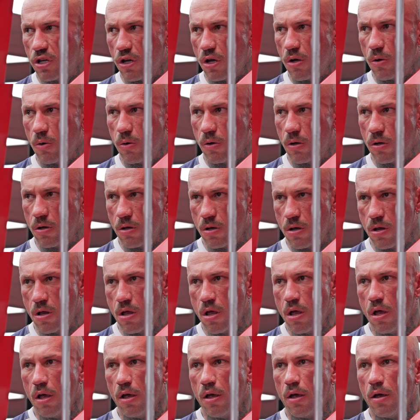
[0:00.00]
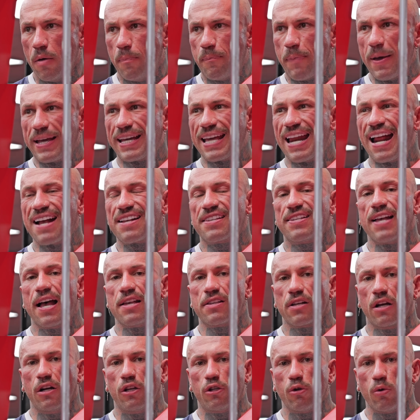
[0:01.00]
to picking
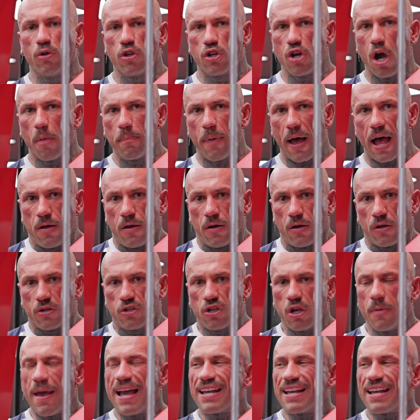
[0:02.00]
exercises that are going to do the job better, some